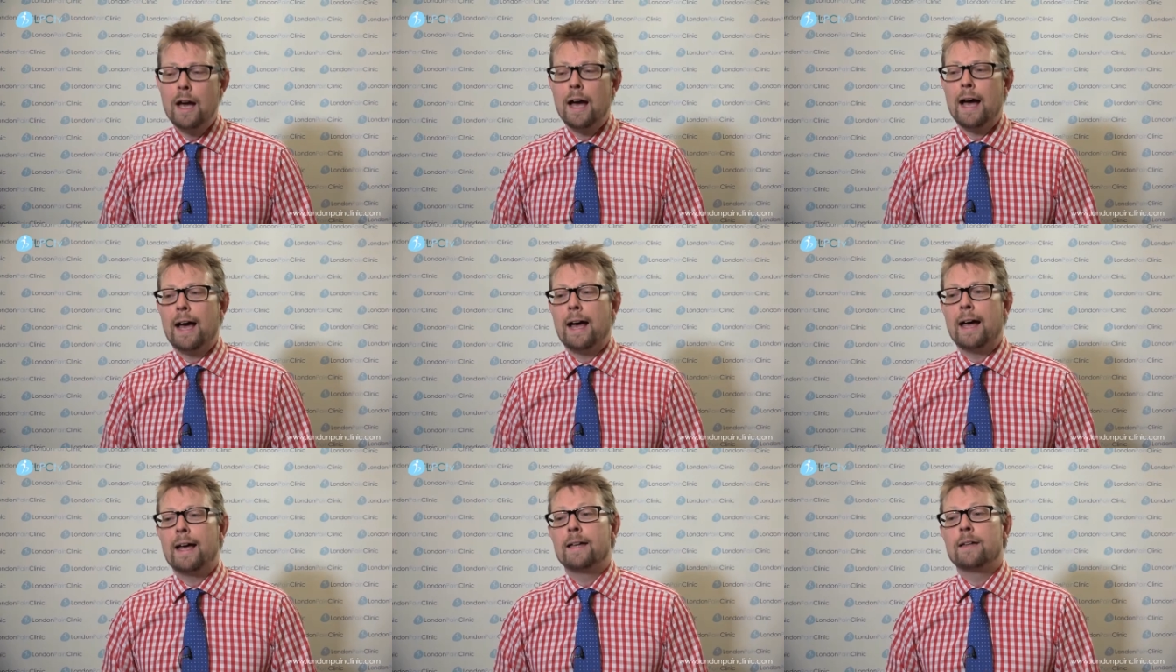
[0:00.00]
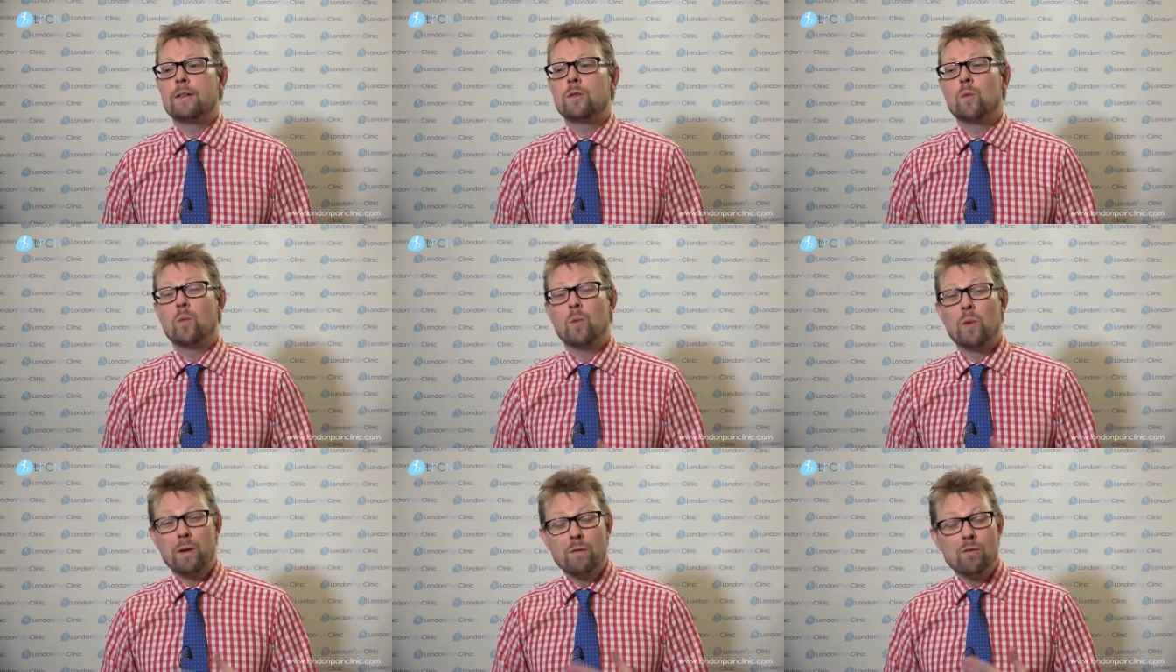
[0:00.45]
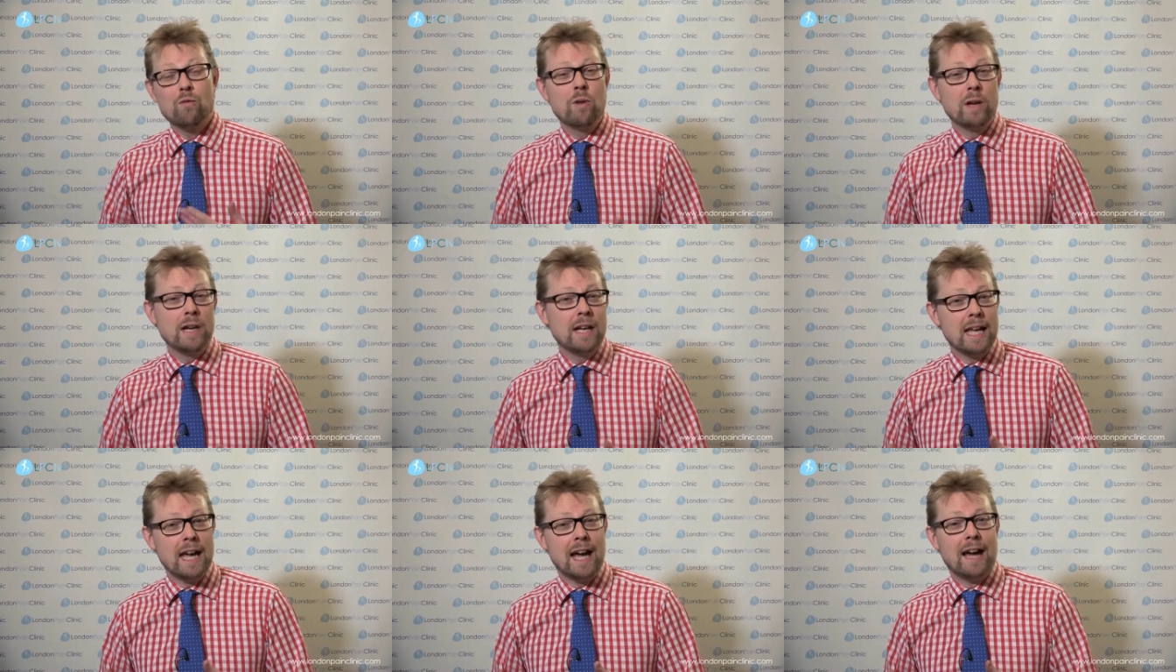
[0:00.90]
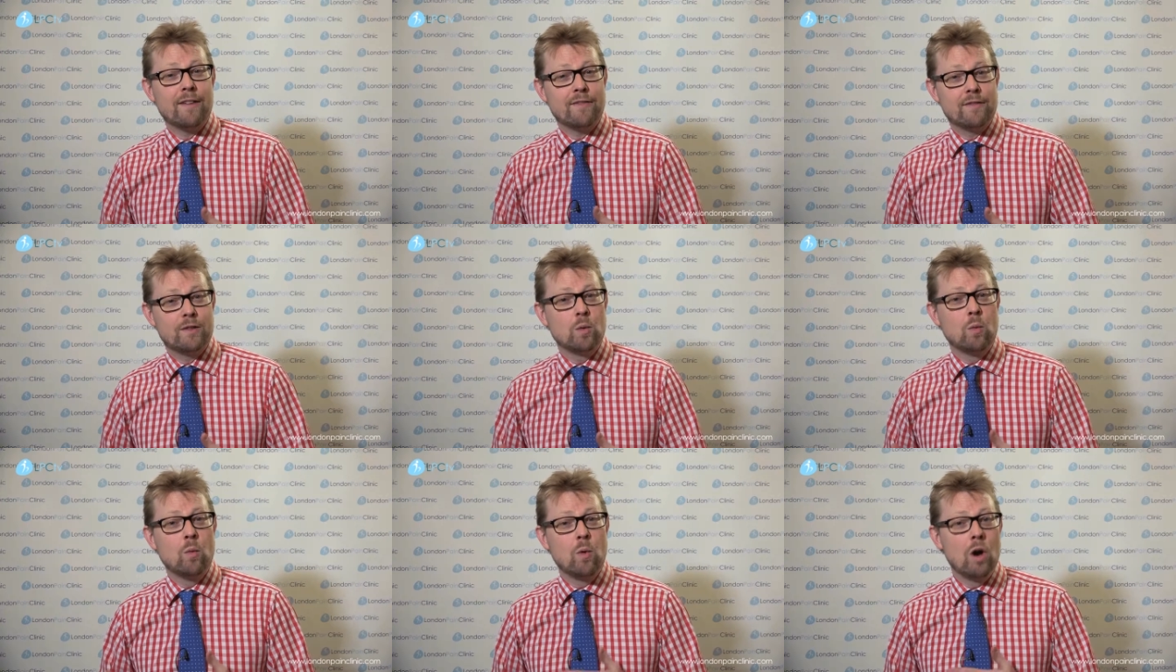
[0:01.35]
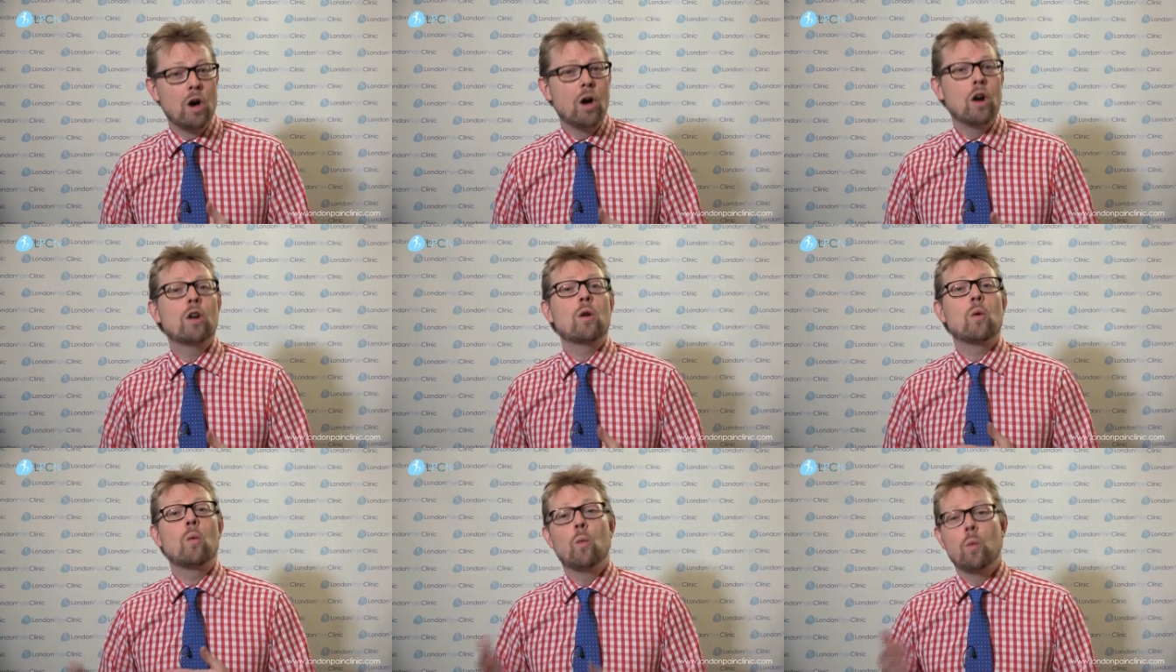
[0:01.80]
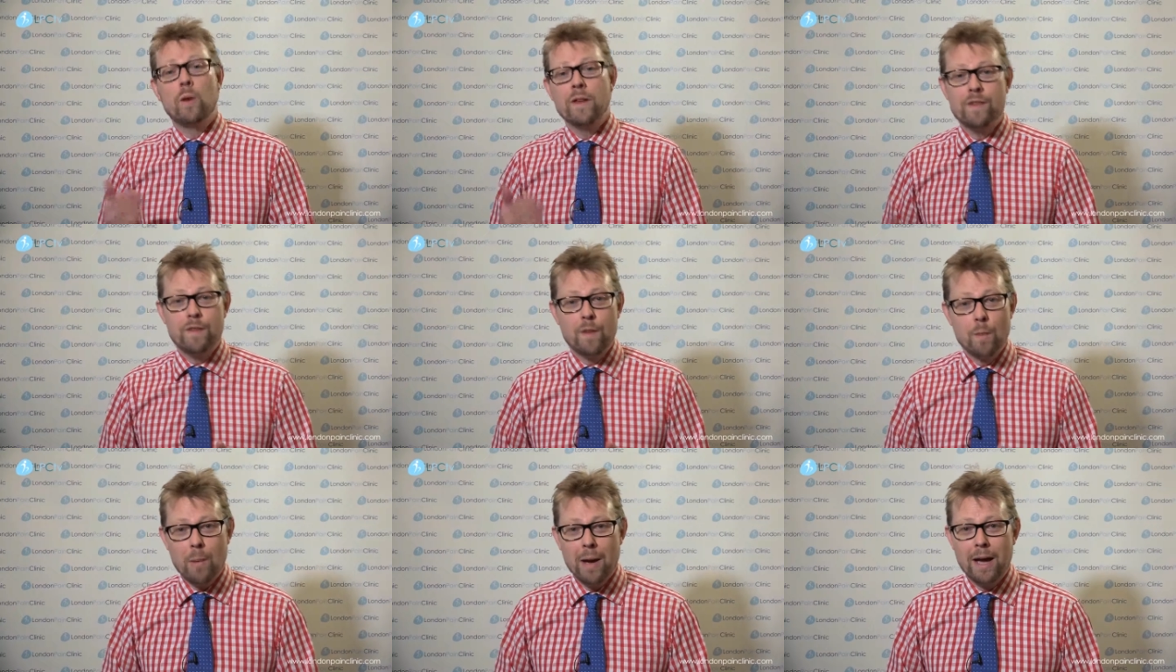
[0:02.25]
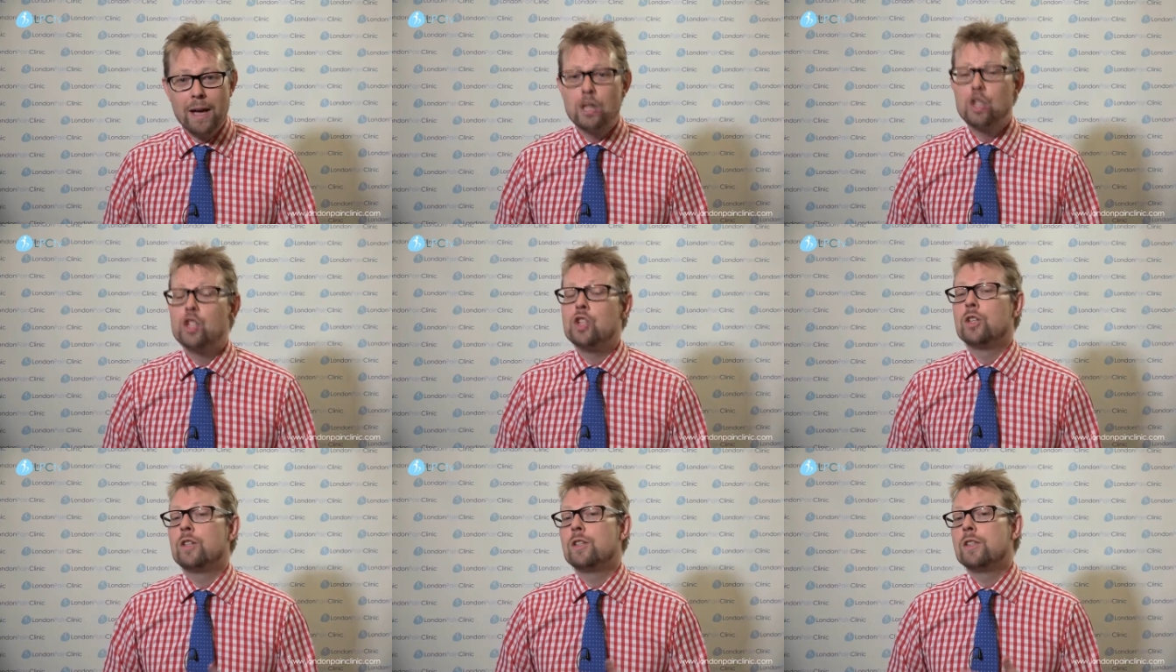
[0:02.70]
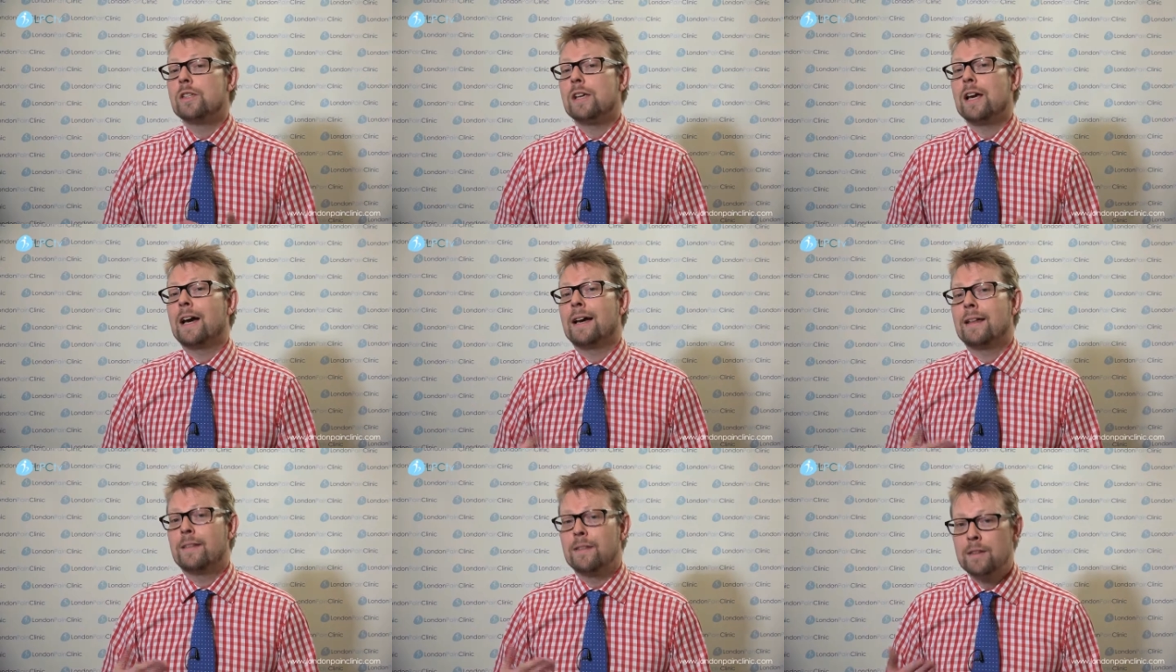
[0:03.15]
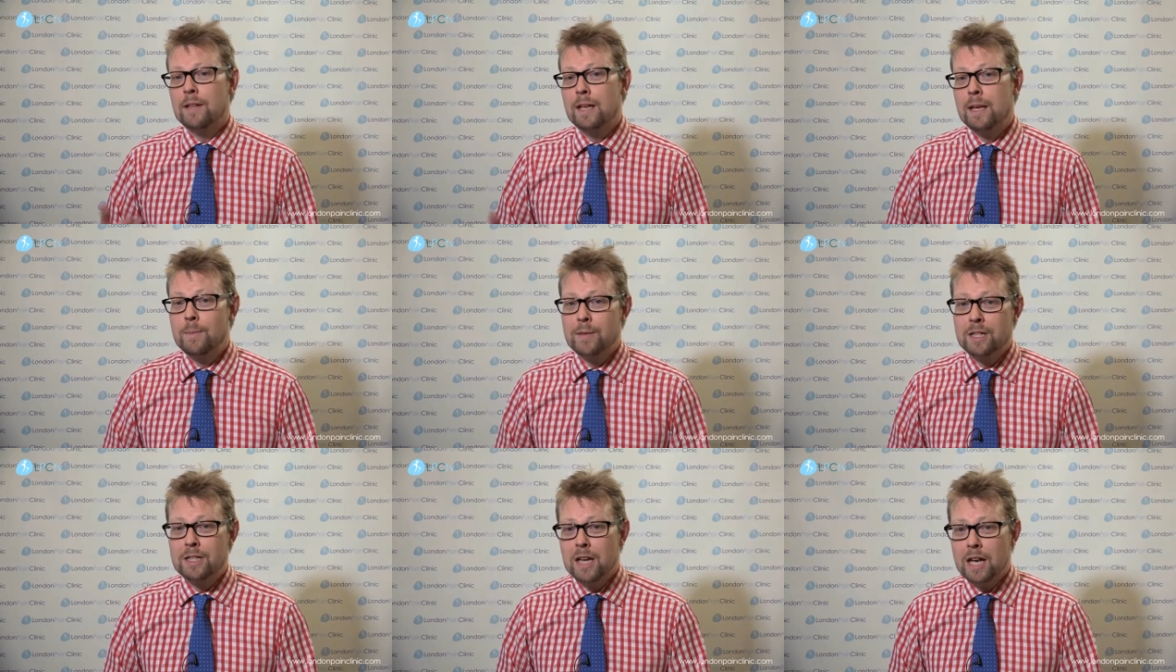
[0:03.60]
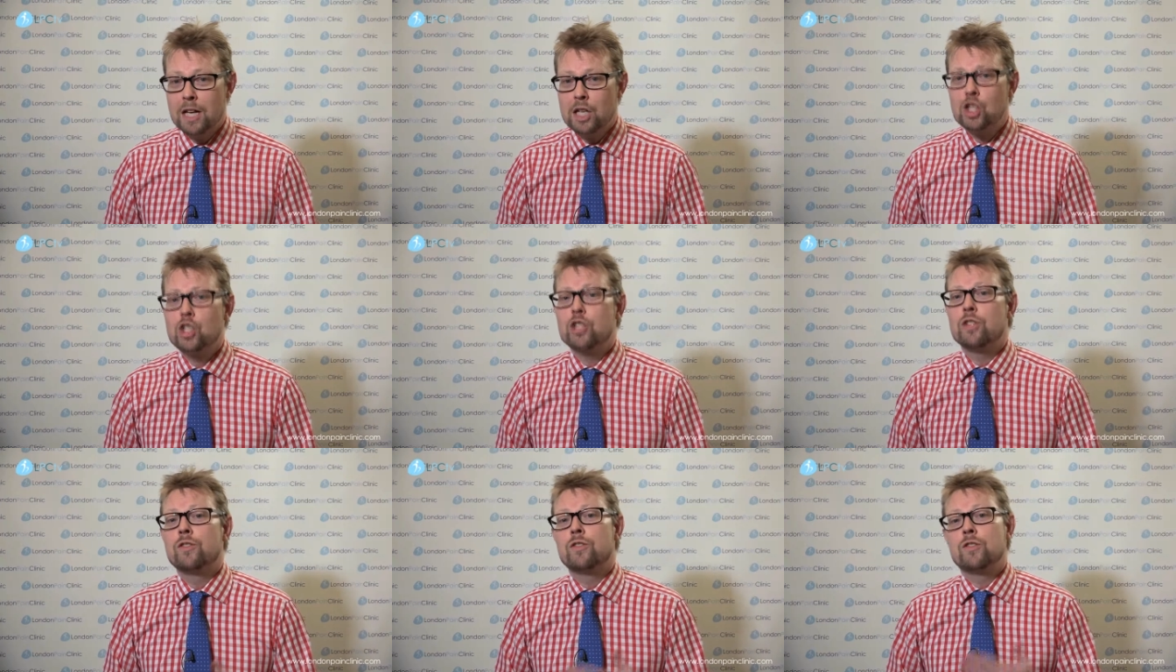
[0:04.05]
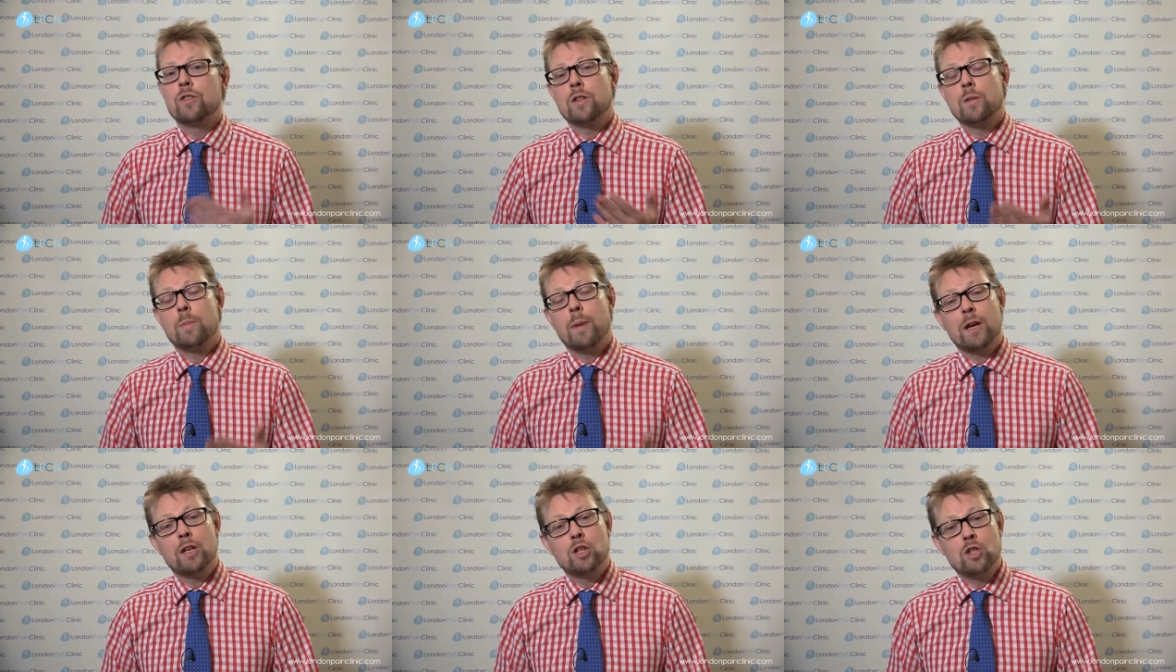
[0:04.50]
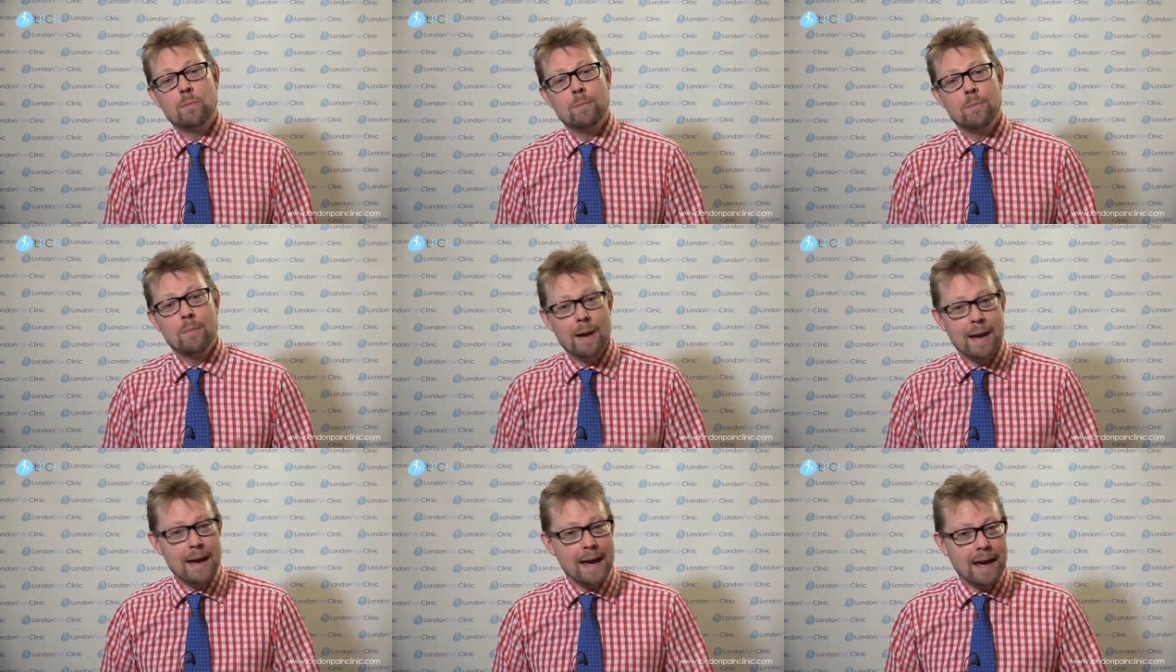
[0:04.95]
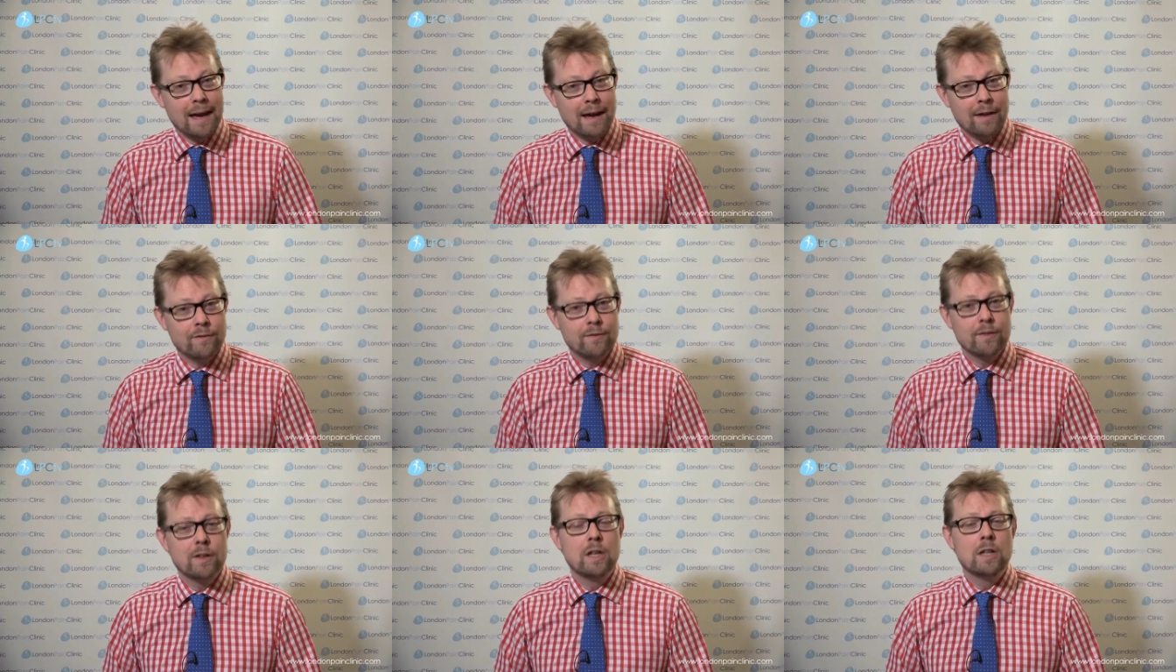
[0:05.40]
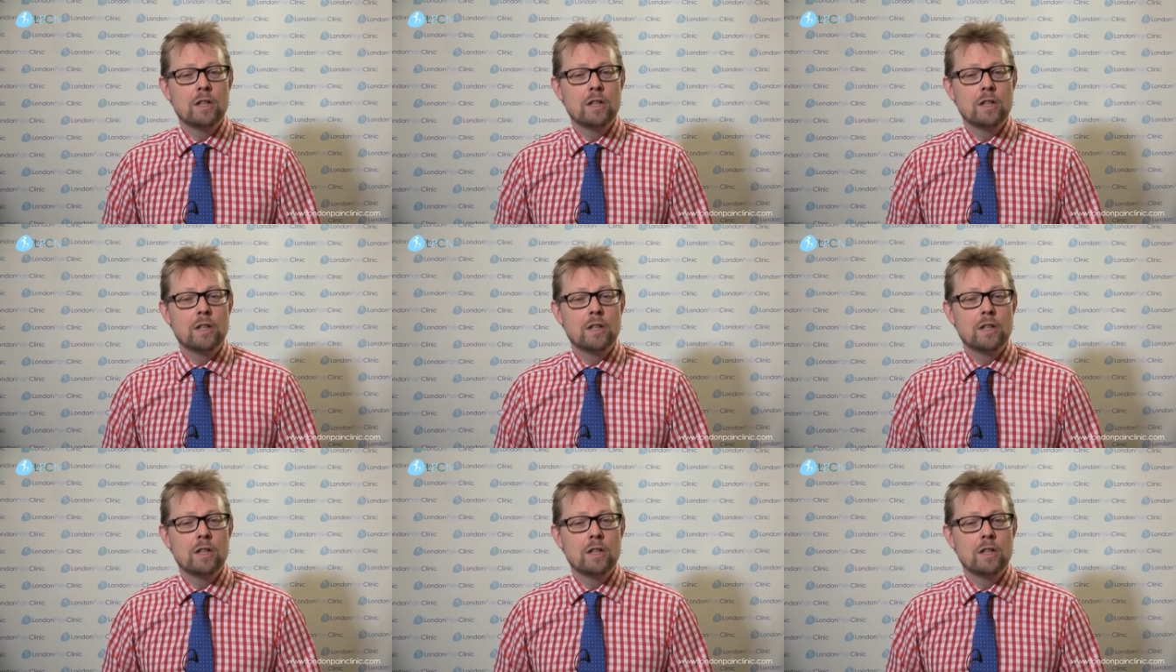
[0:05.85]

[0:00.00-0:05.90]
And we really have to work with the patient and the limitations that the patient may have